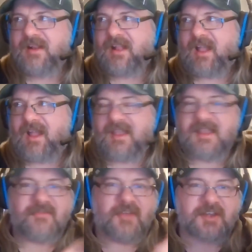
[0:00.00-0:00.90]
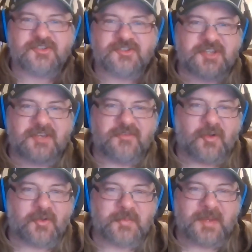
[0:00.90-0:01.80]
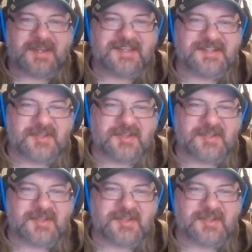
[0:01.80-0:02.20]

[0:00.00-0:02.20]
Uh, if I should just give it all to my kids,